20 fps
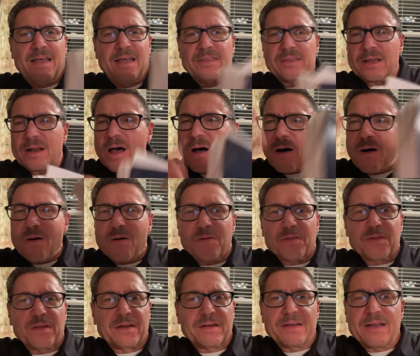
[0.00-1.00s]
that all
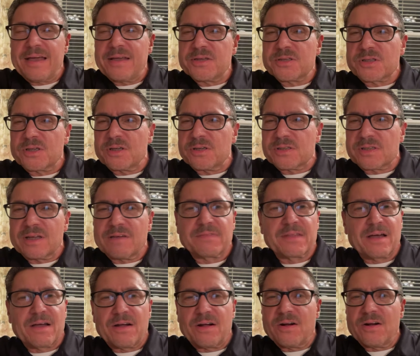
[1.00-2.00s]
the nations of
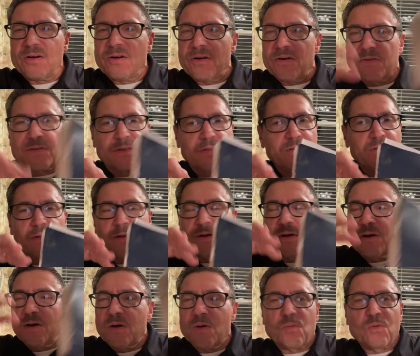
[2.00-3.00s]
the earth
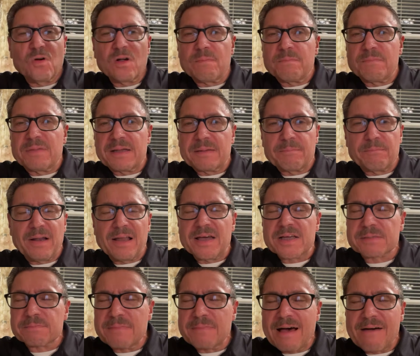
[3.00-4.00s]
will be
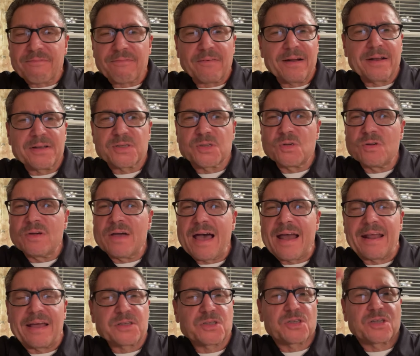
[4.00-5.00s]
blessed. My friends, you got
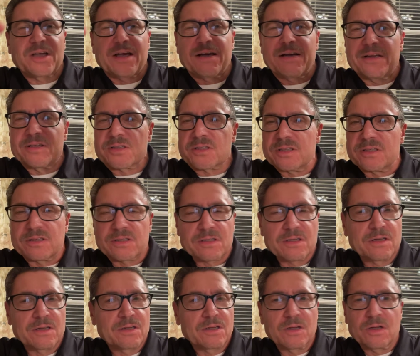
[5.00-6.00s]
a Genesis
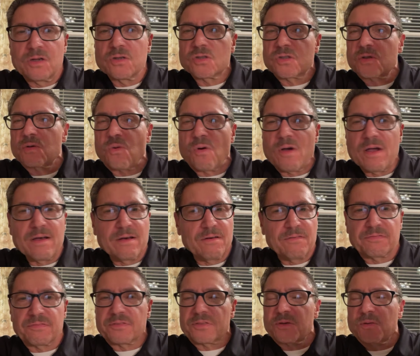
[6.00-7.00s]

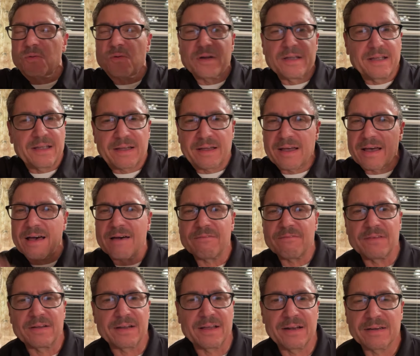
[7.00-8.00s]
12 3
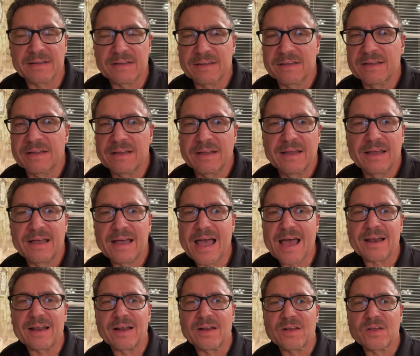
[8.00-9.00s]
covenant.
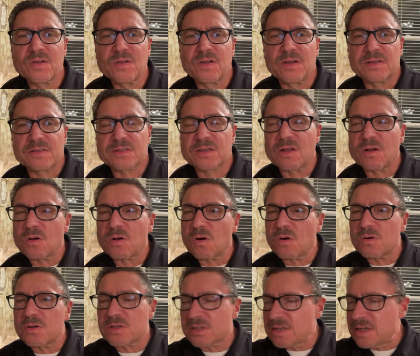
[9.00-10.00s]
Hallelujah. As the
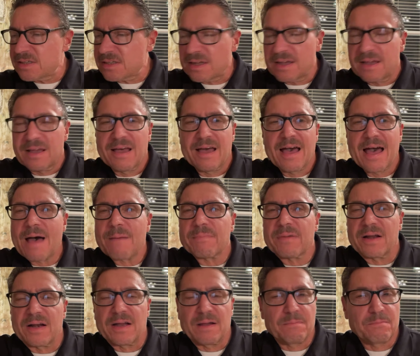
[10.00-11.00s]
Lord says, I'm
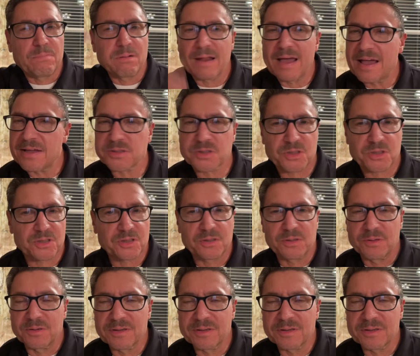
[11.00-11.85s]
going to bless you.